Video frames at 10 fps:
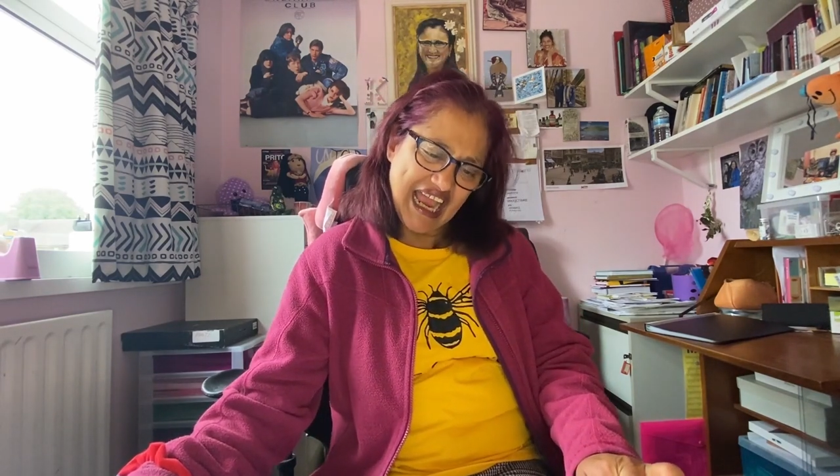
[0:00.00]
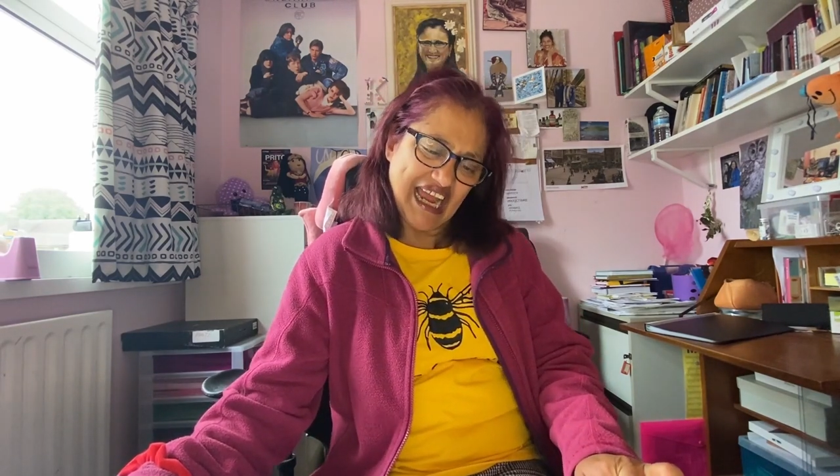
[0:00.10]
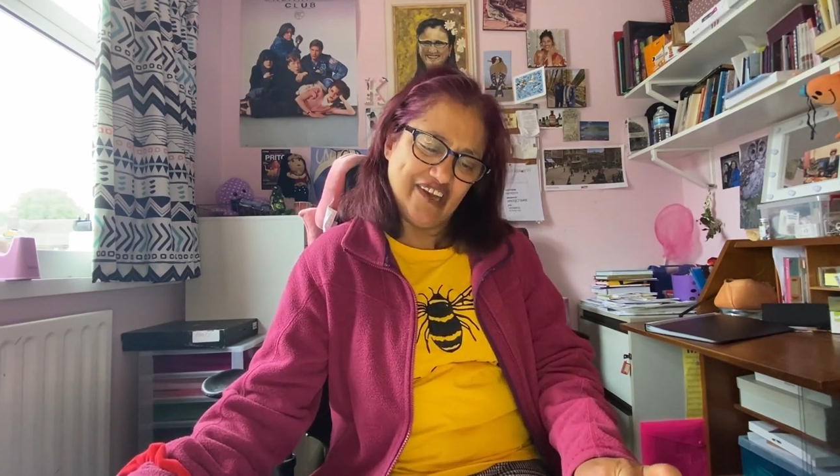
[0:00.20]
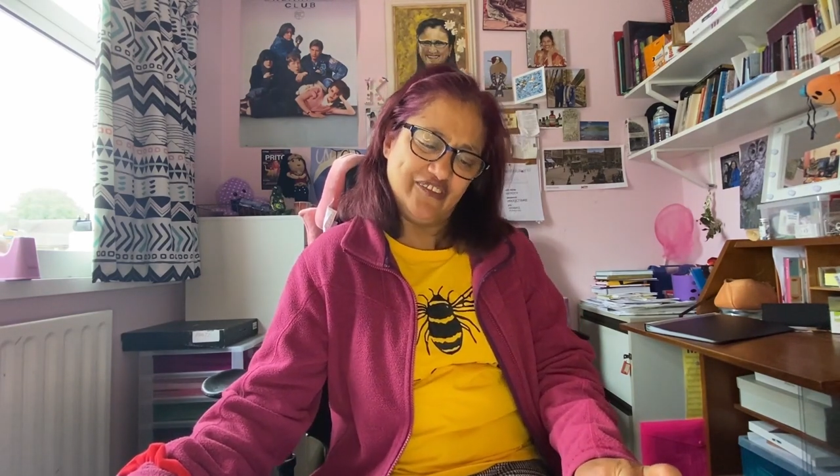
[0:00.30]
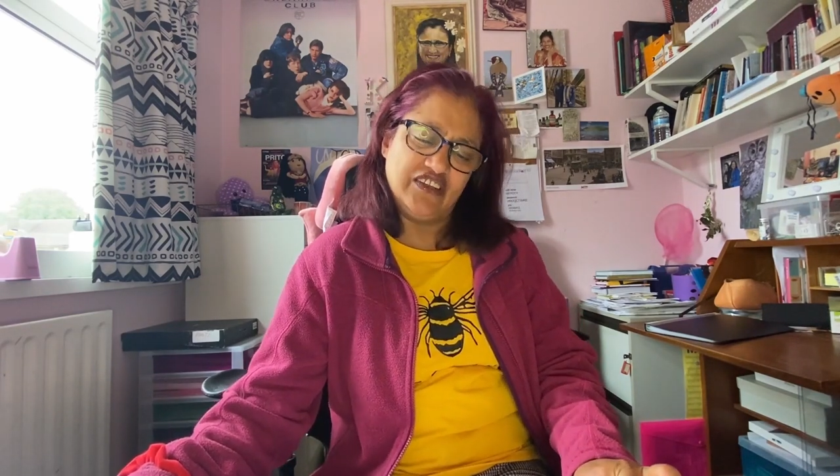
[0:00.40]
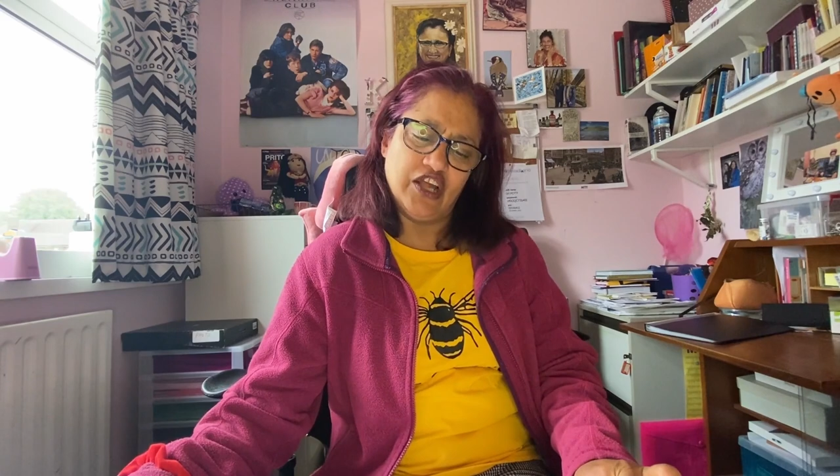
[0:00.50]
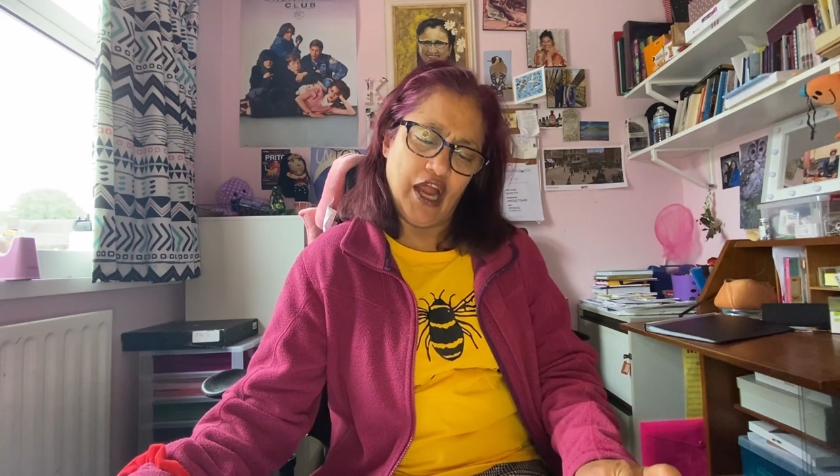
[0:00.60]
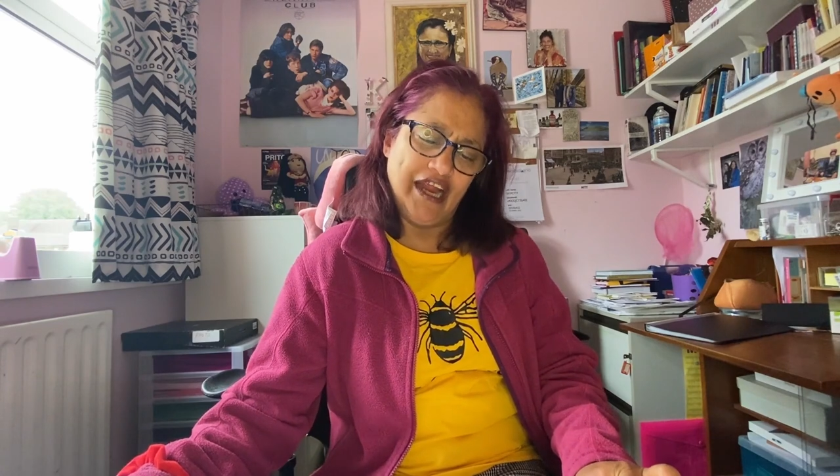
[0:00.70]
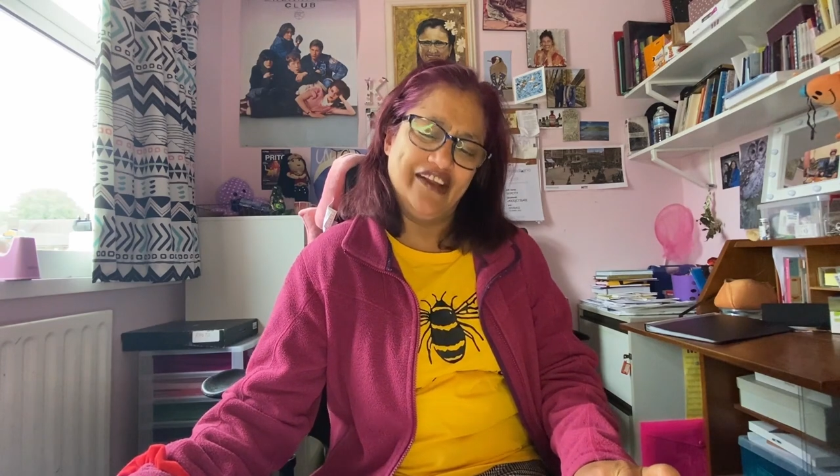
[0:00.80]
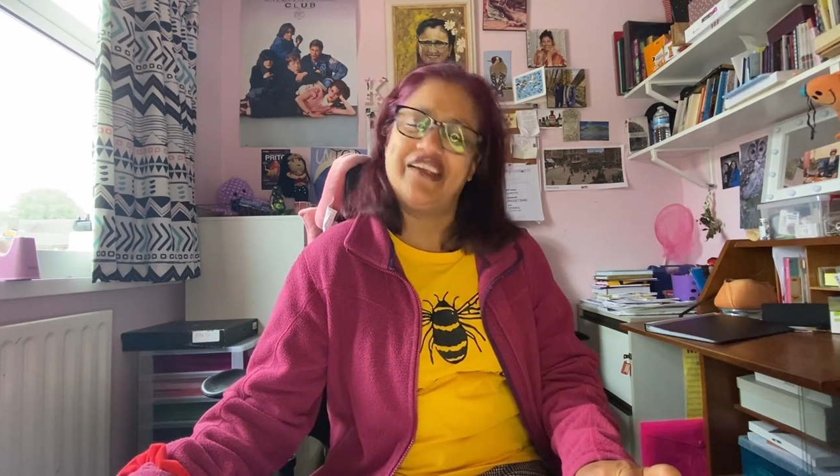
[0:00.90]
and
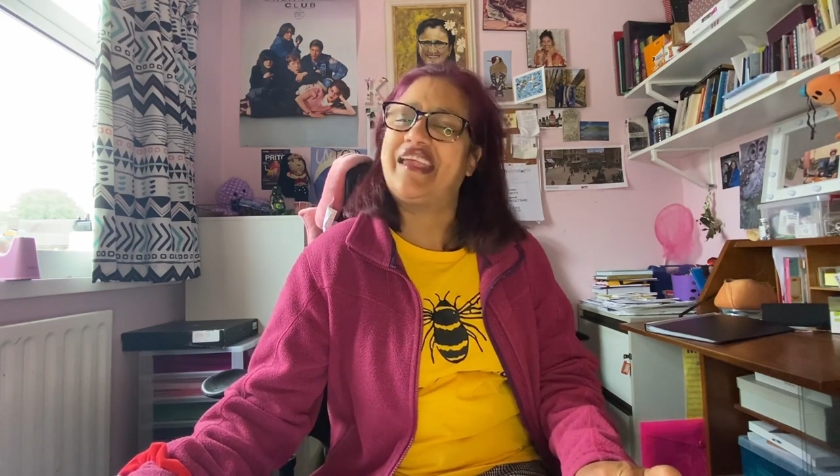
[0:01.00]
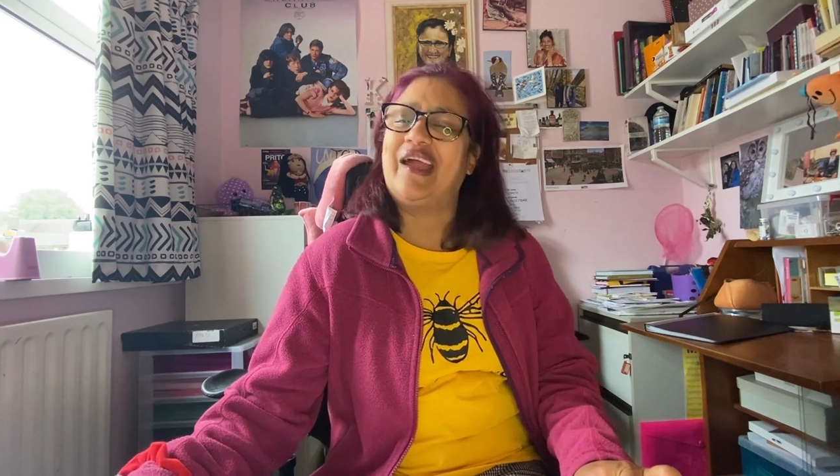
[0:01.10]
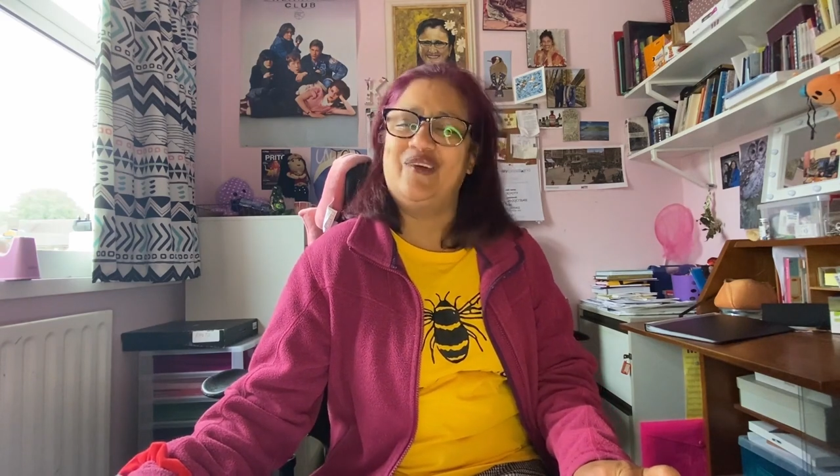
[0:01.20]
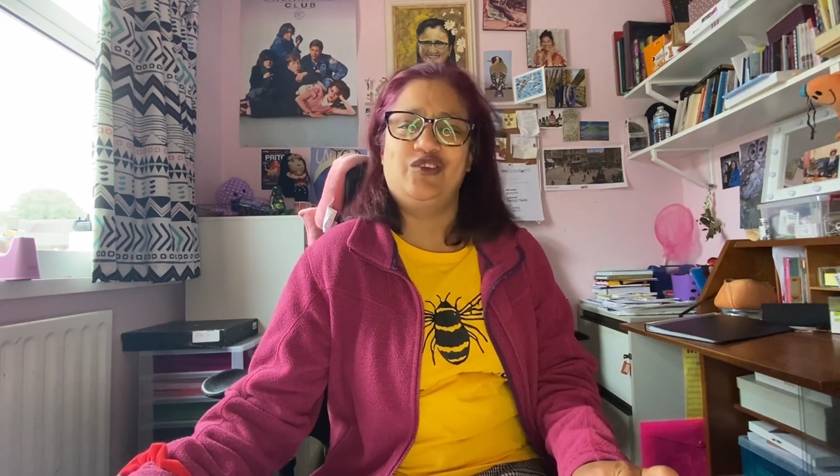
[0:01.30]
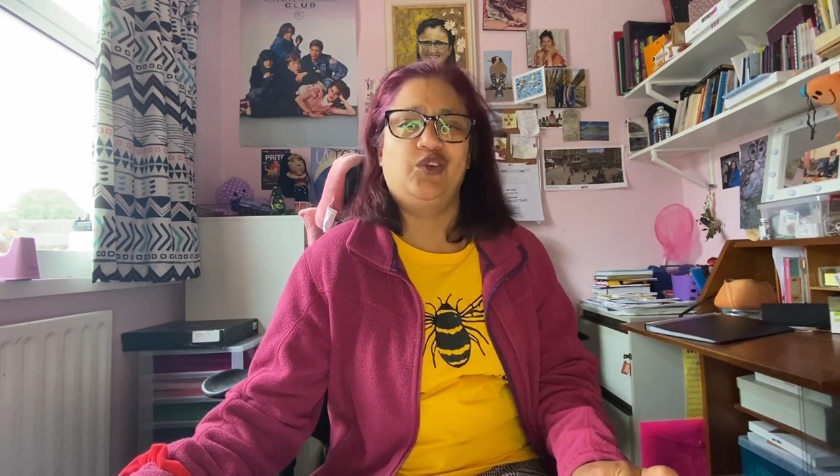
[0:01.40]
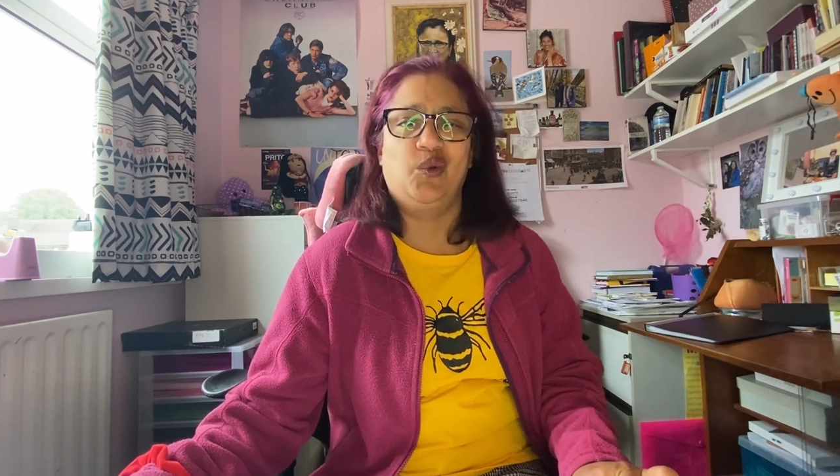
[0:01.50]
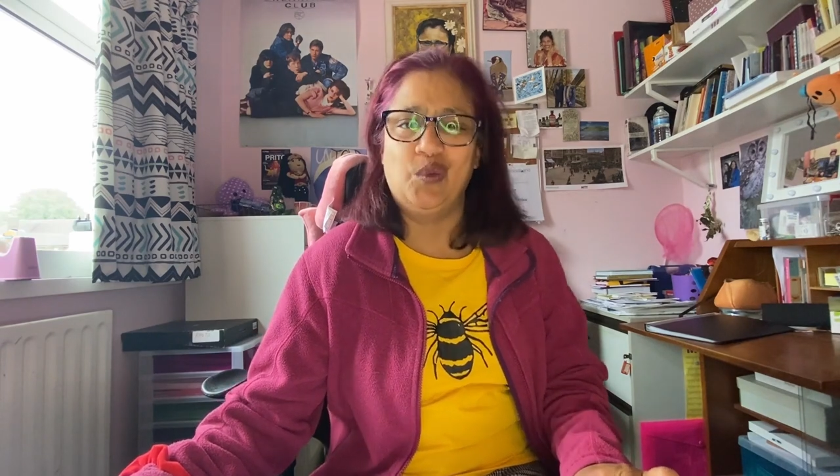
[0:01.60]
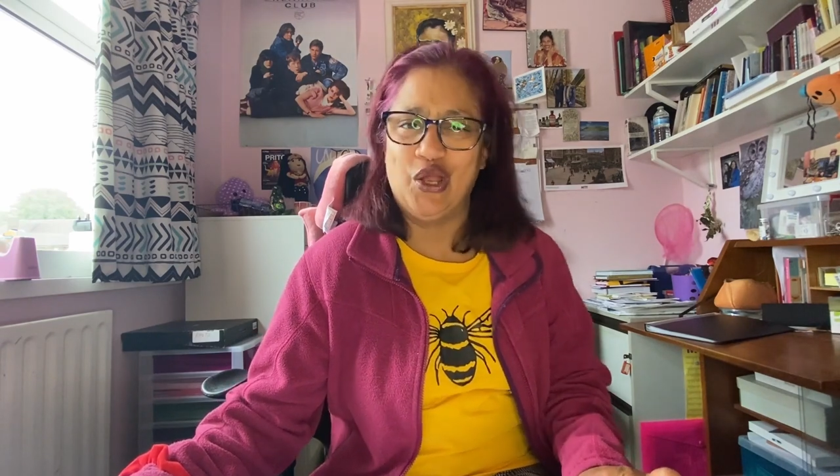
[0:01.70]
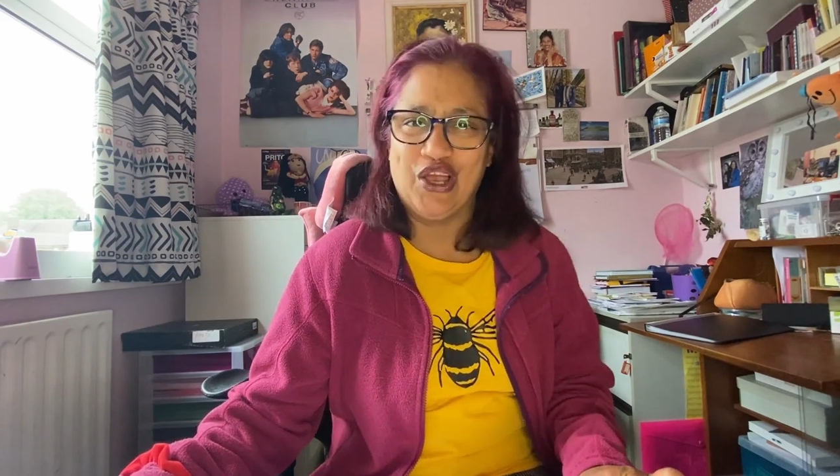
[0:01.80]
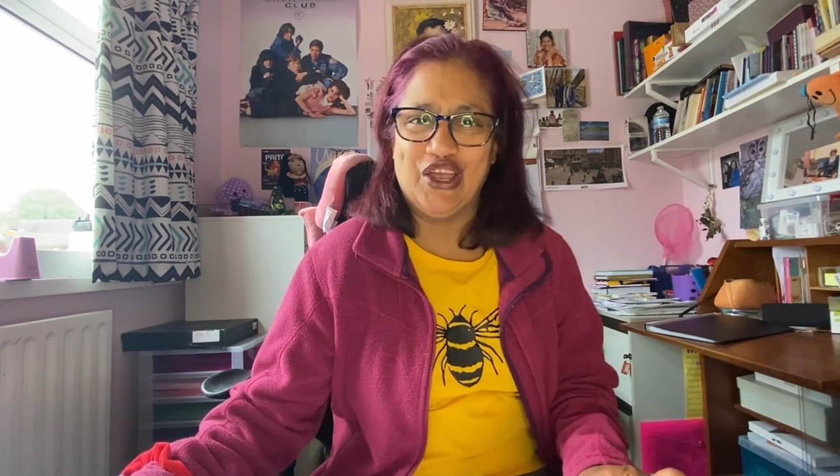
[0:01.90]
retired council
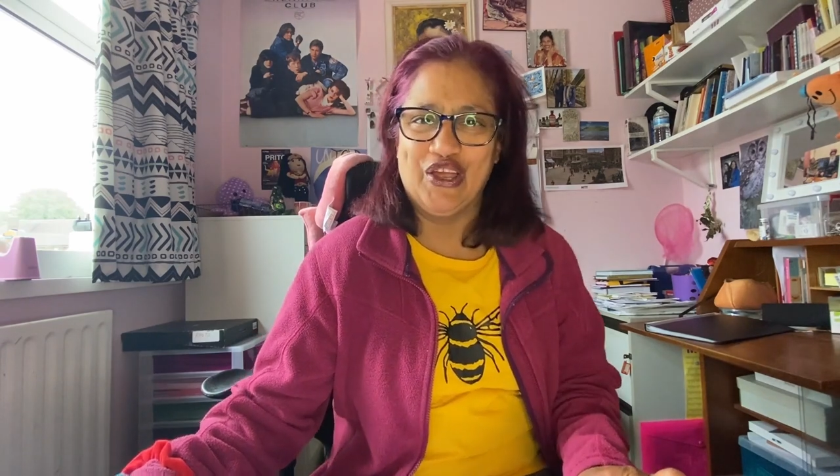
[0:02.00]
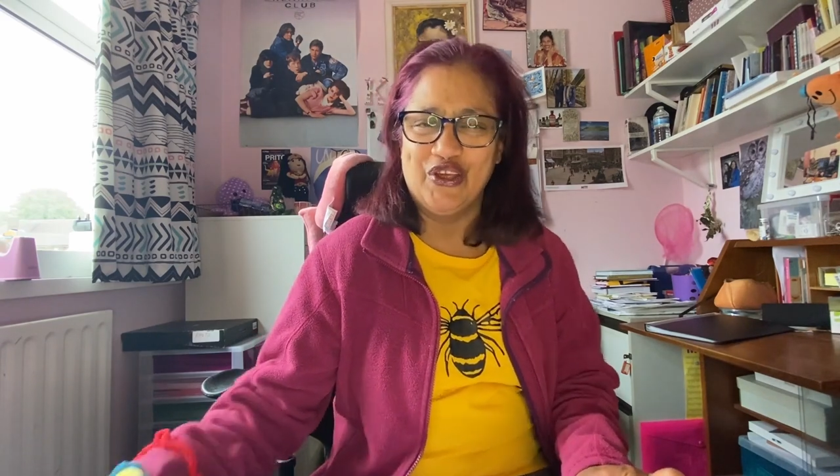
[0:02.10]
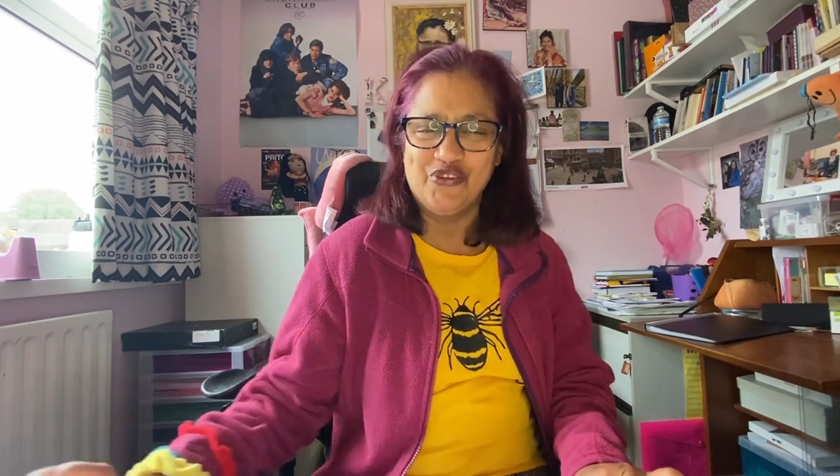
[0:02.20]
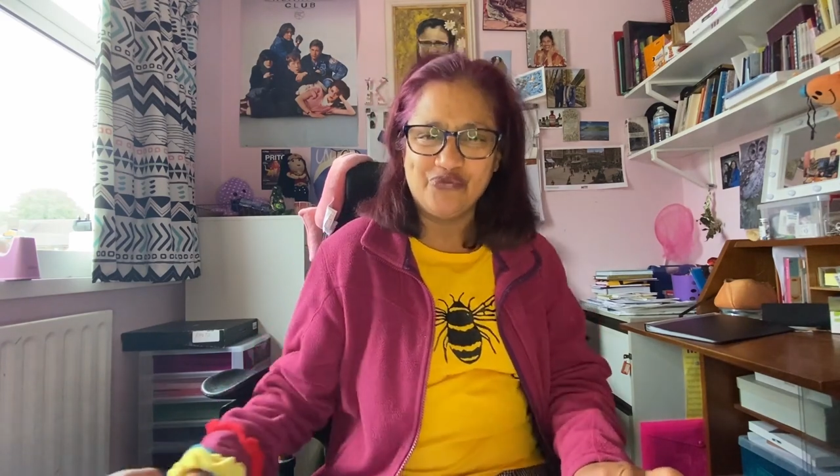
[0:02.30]
worker.